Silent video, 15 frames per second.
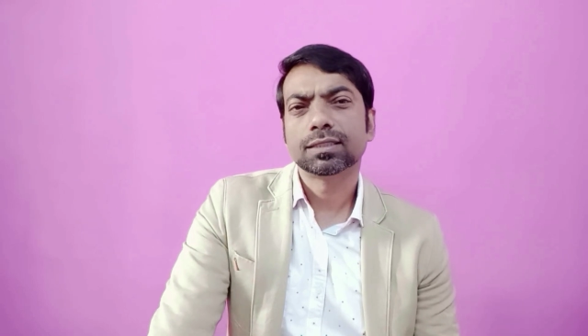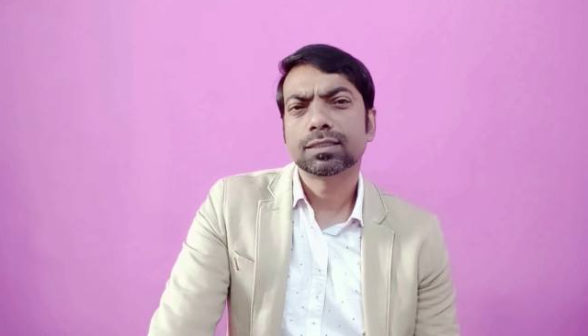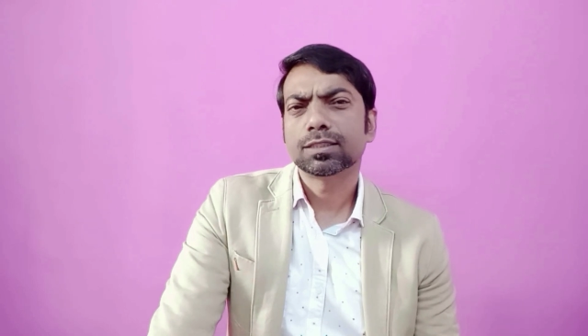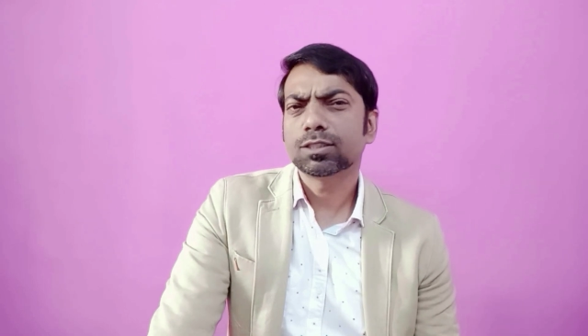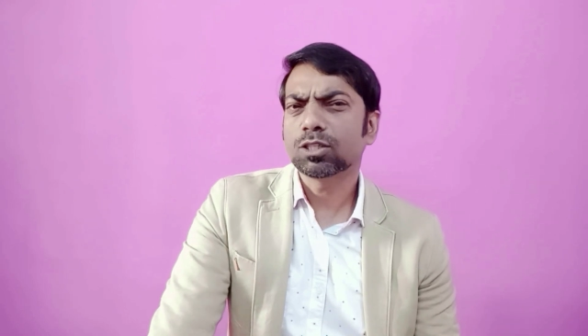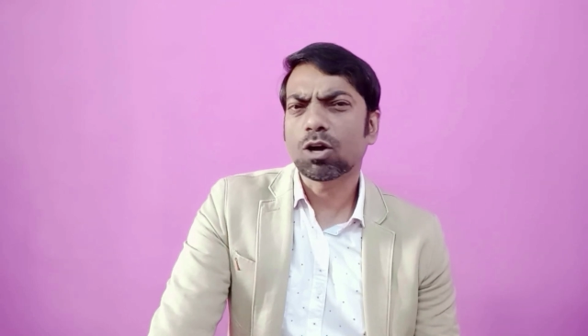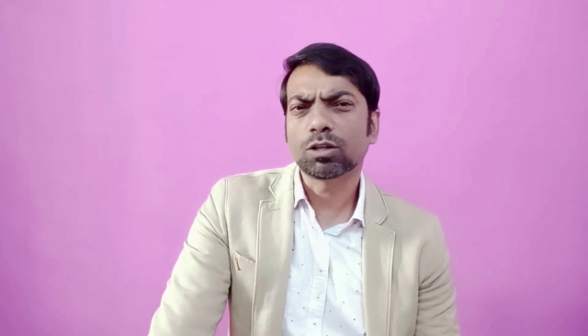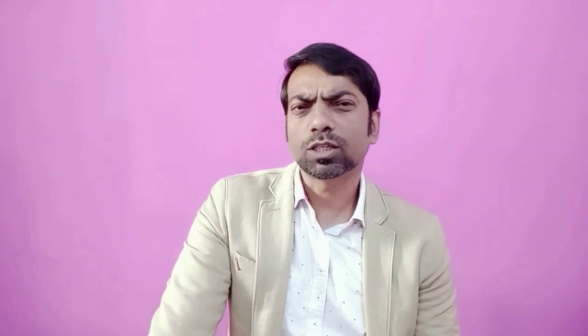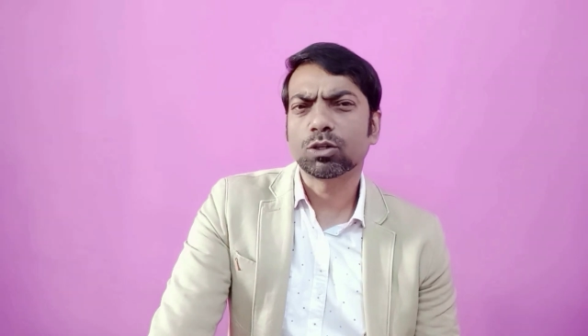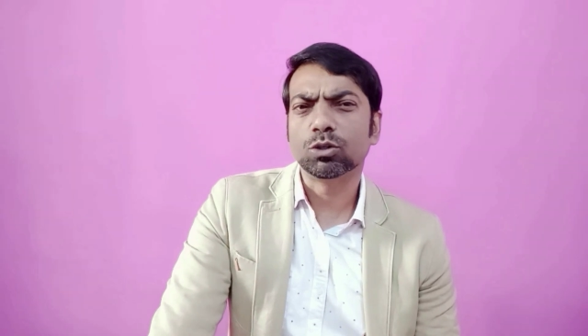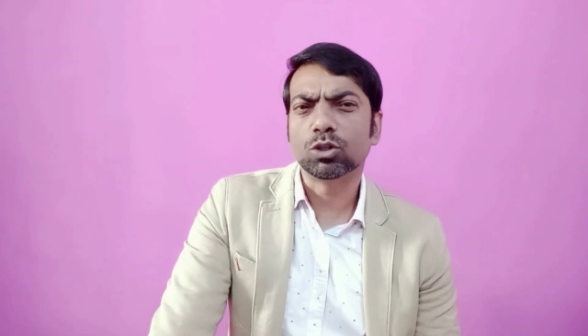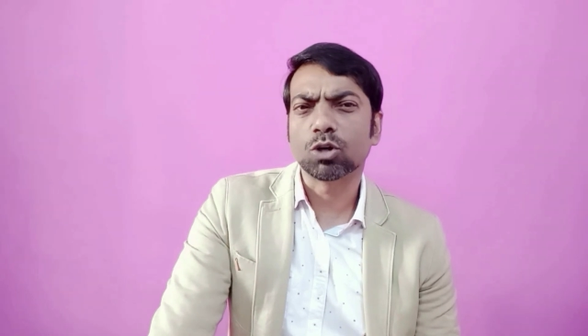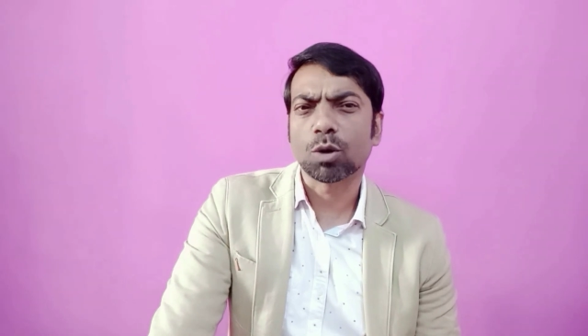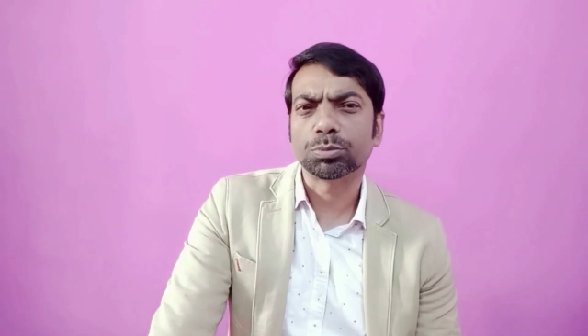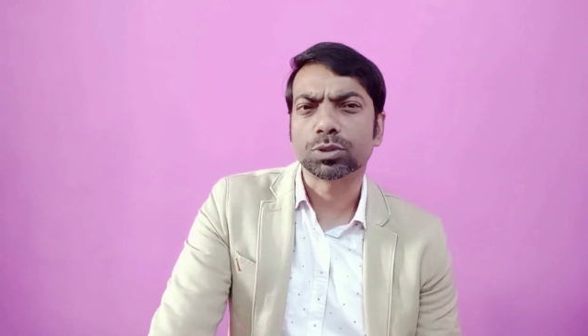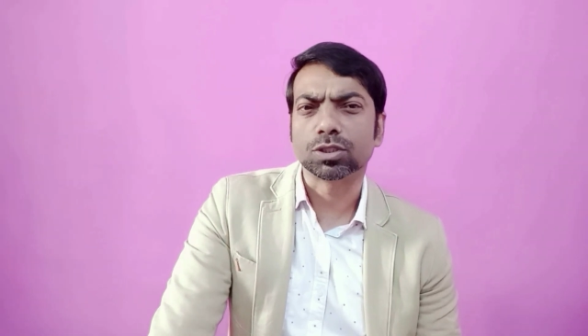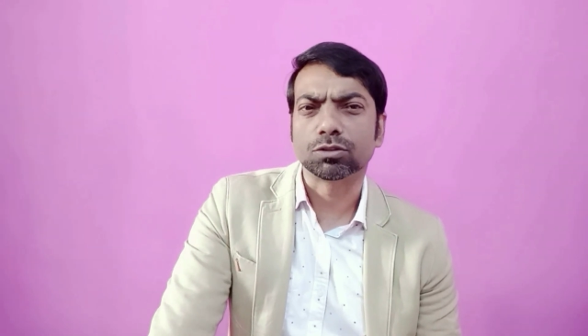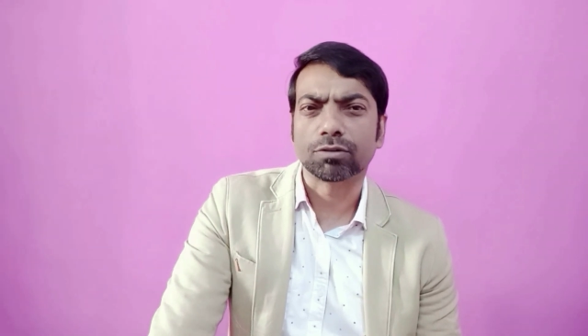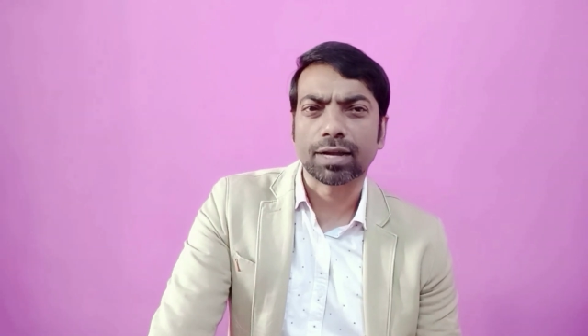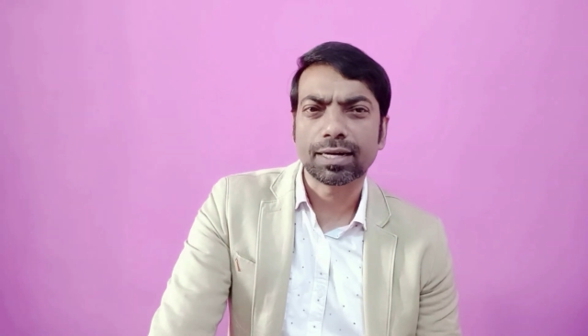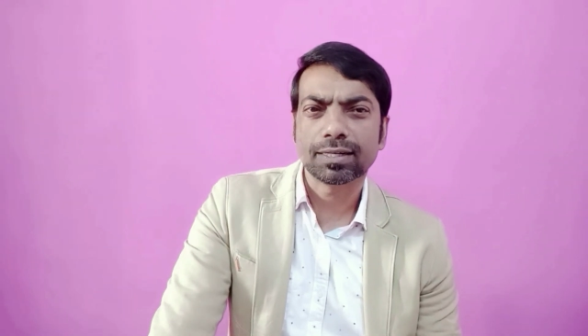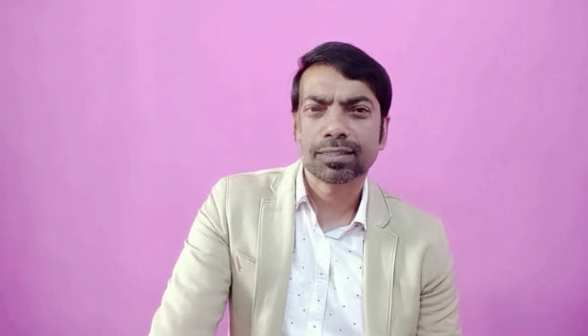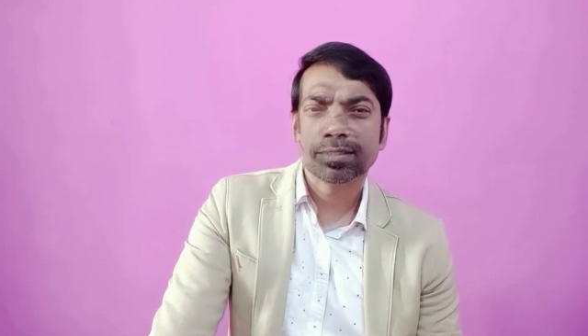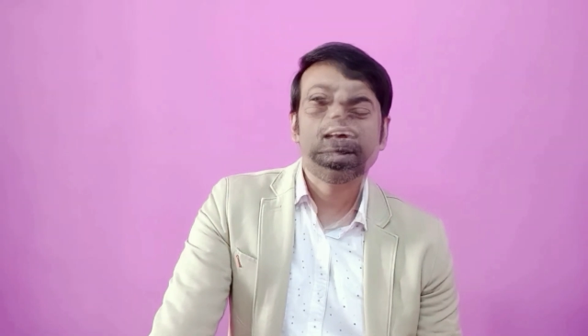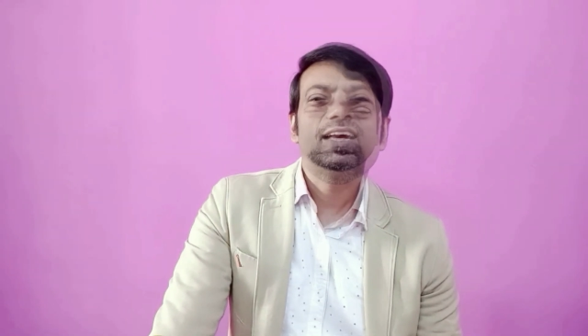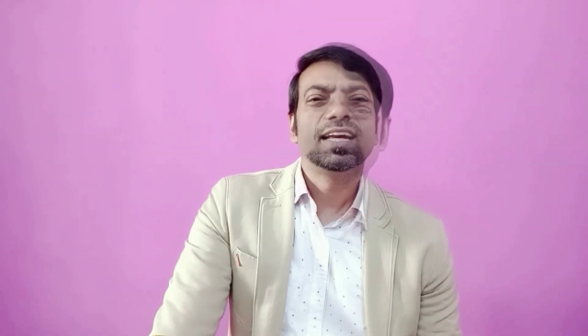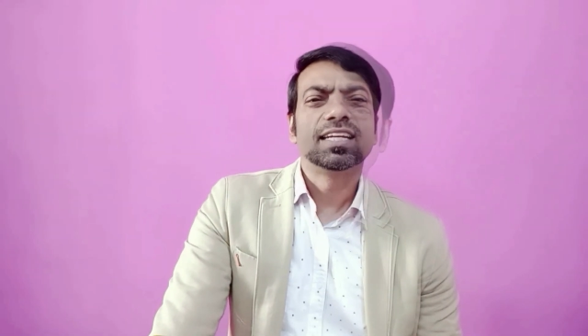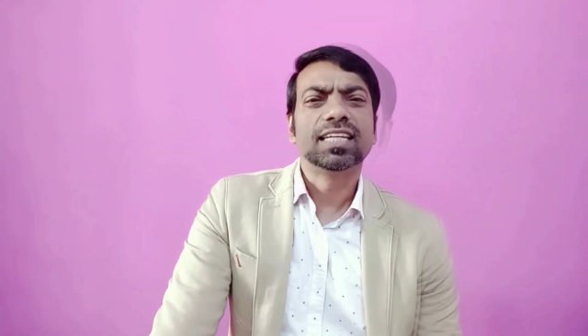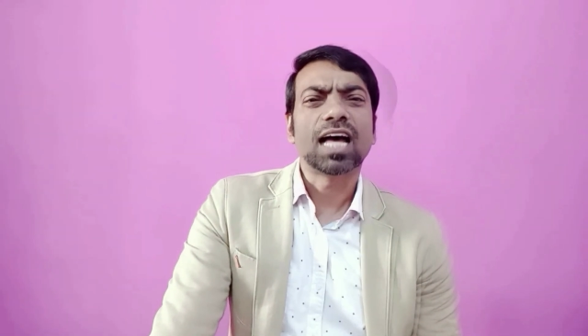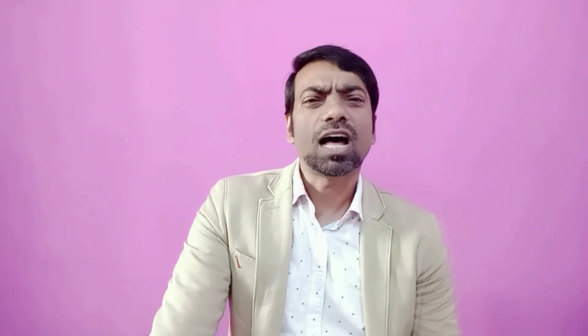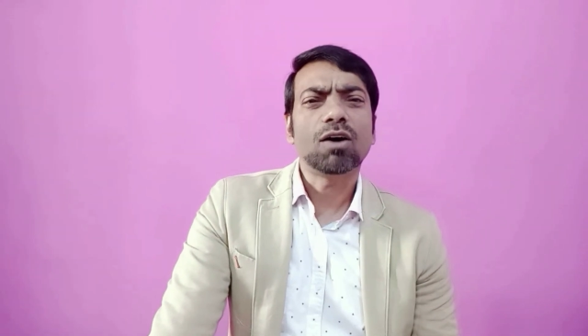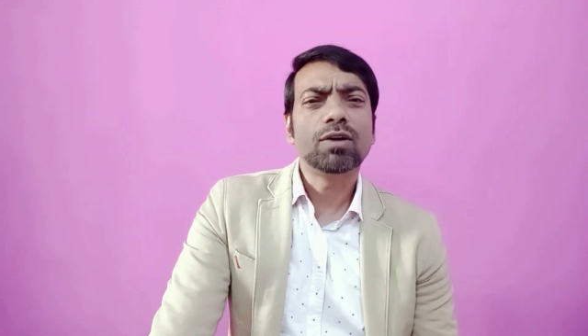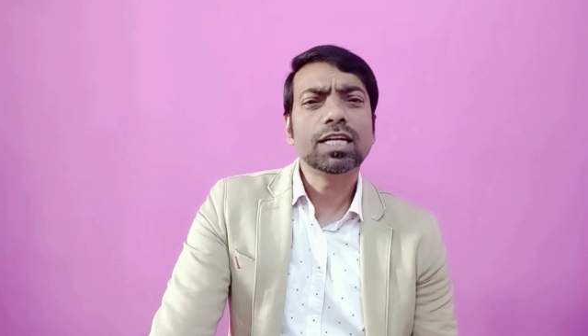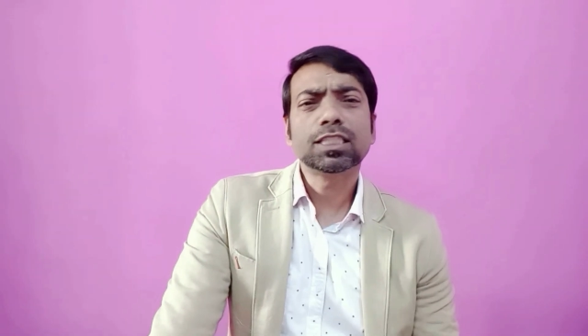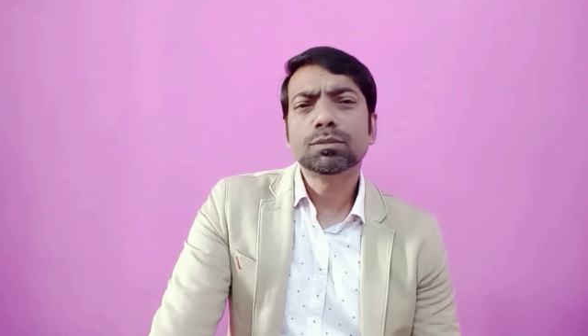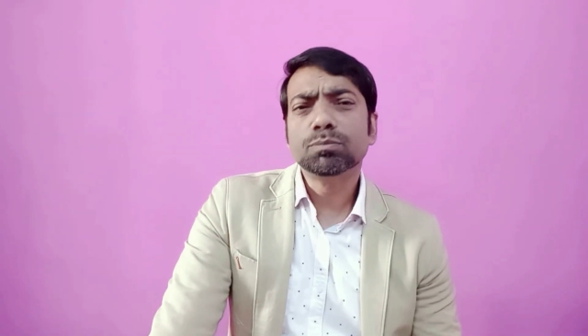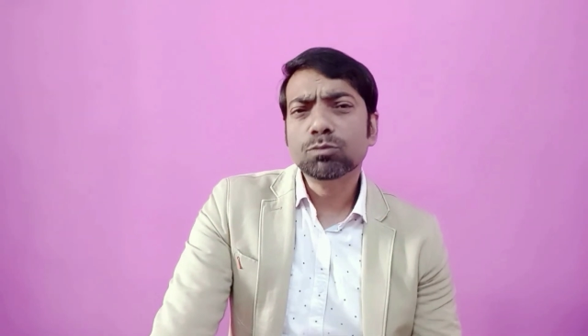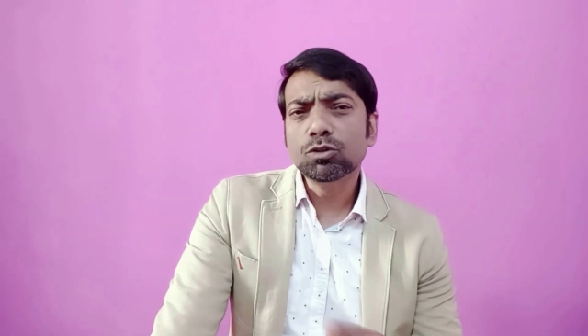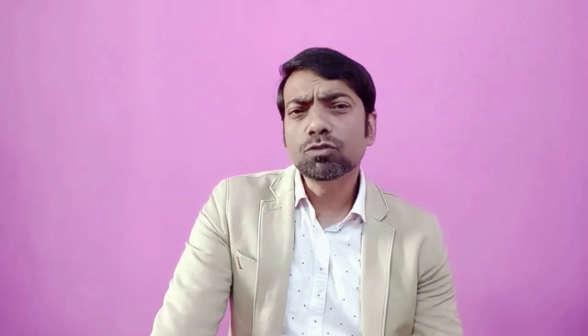Not a good option, right? Now let's move